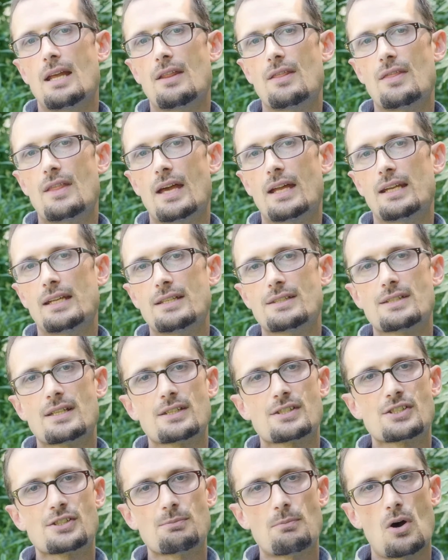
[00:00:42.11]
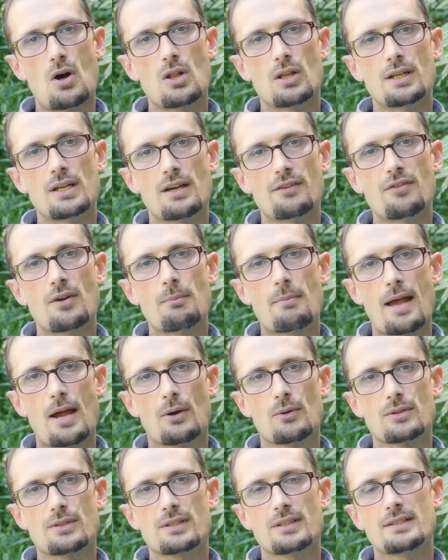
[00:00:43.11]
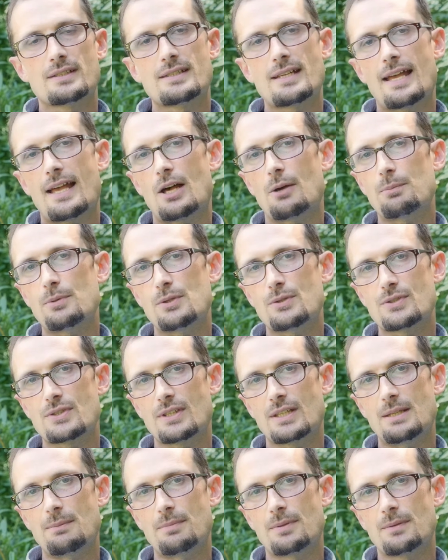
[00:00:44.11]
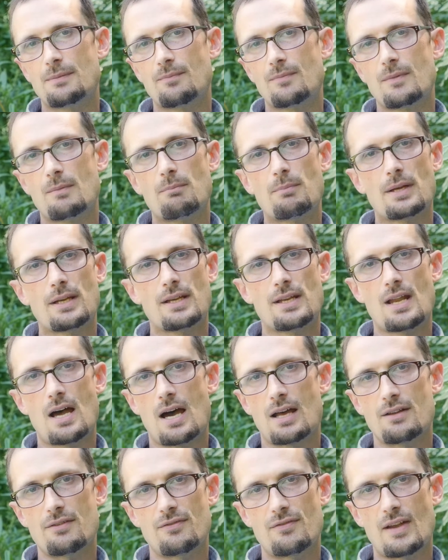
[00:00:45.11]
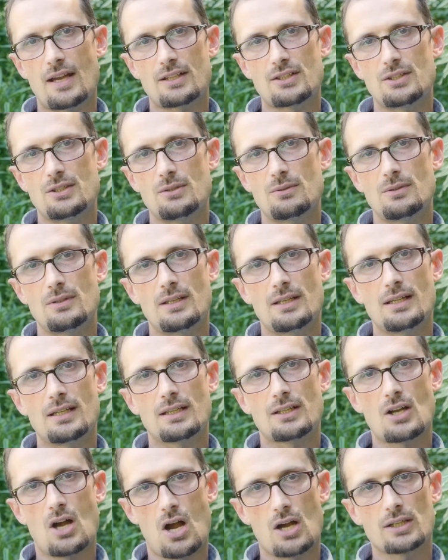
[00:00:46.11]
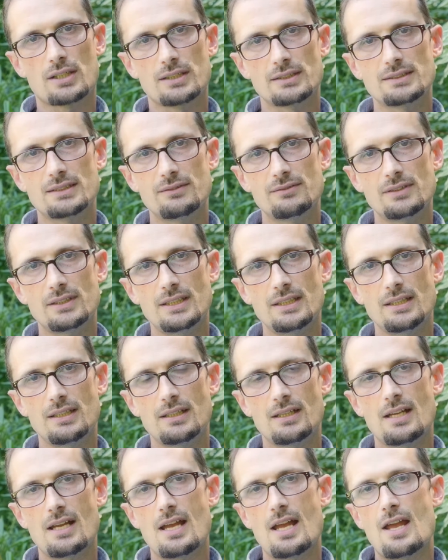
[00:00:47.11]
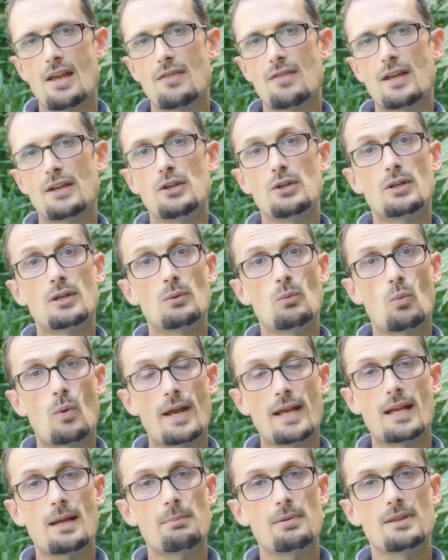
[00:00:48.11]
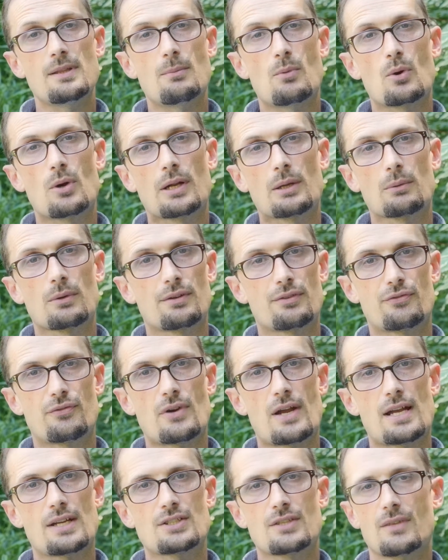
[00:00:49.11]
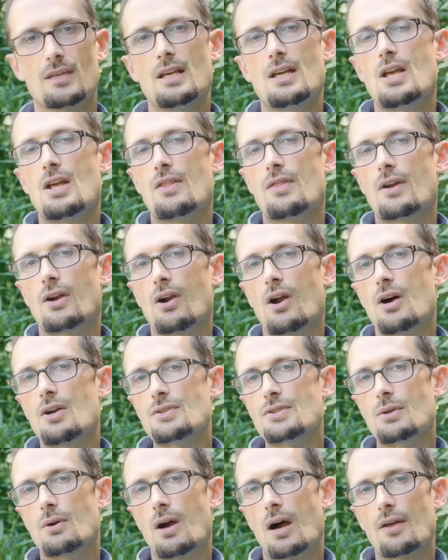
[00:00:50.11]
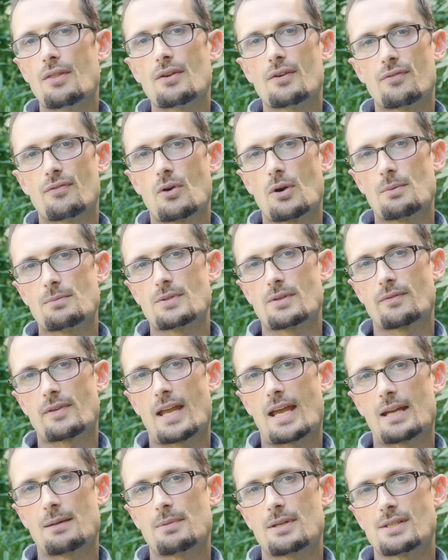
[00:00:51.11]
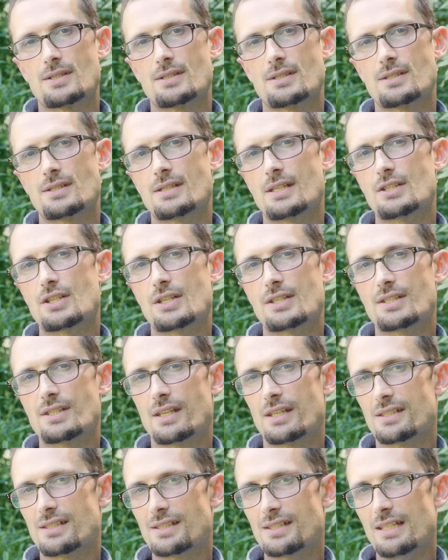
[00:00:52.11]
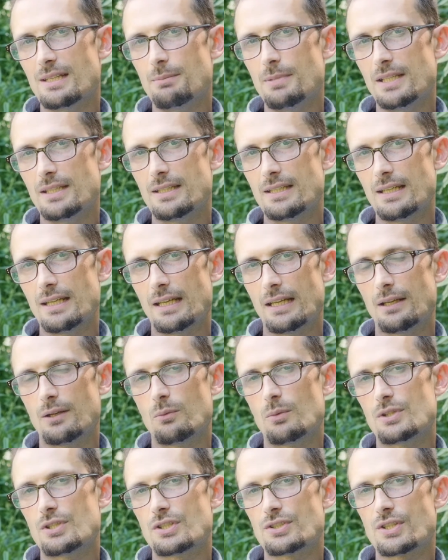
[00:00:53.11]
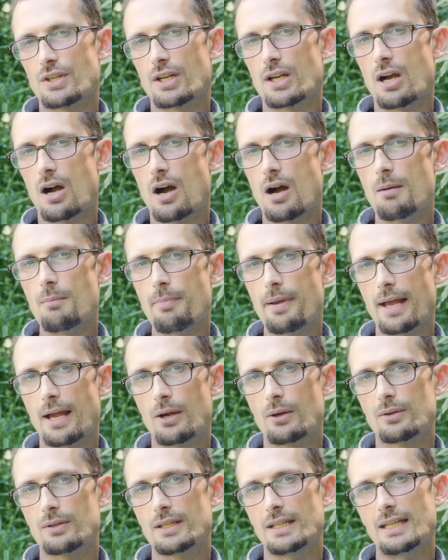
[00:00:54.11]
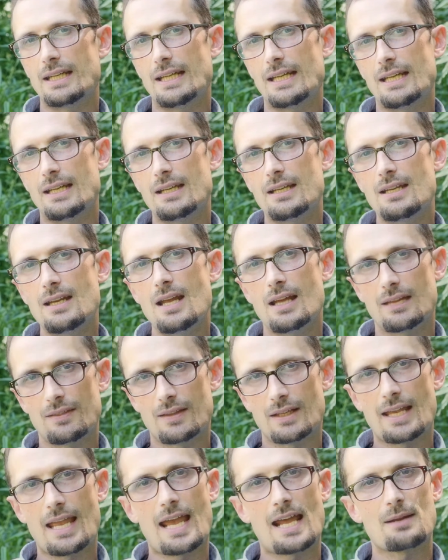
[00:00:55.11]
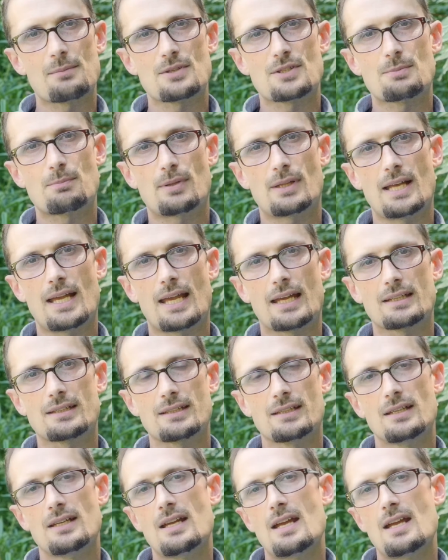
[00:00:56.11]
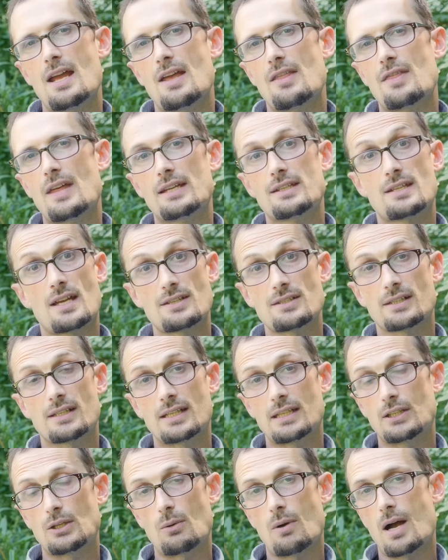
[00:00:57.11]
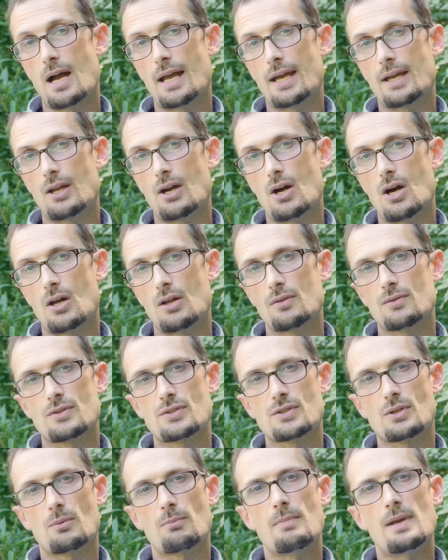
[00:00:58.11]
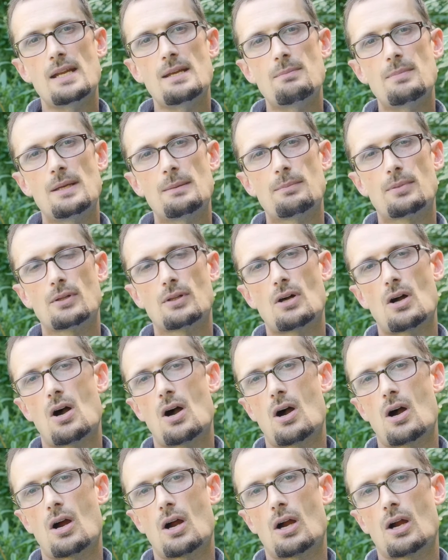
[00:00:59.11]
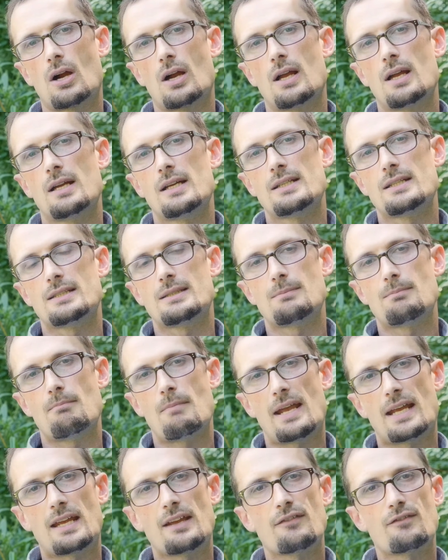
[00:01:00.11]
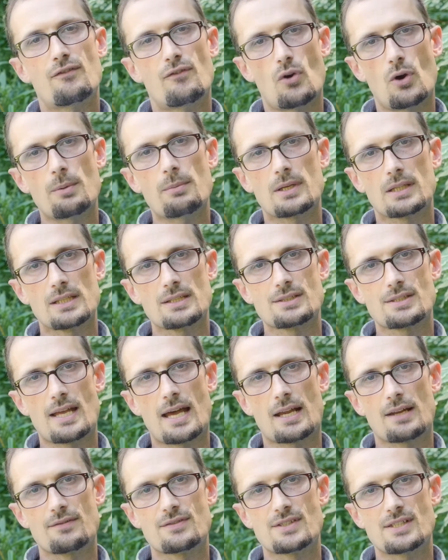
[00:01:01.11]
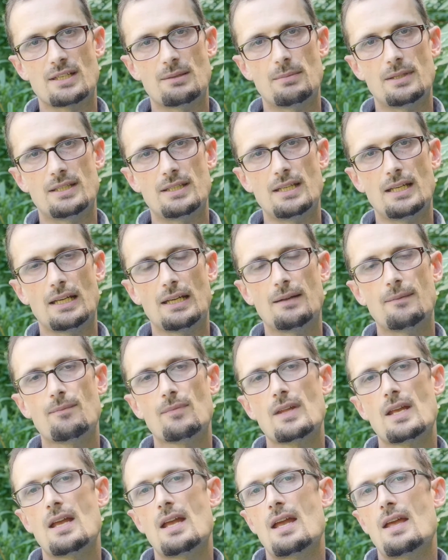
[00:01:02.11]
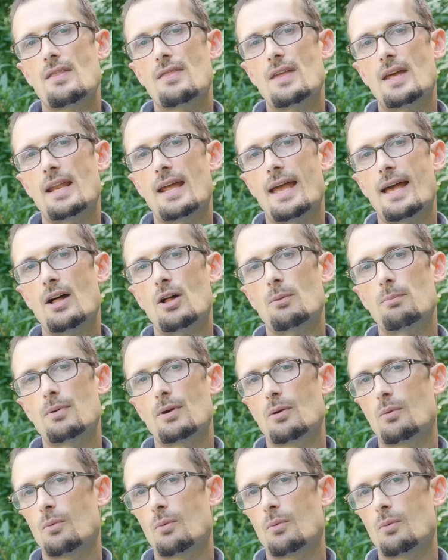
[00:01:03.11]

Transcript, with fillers: that is a small enough amount to help you sleep but not affect you cognitively, then you can wake up in the morning refreshed. There are also other forms of cannabis, such as CBD, which is a compound in the cannabis plant that doesn't get you high at all. So many people are making formulas out of CBD that help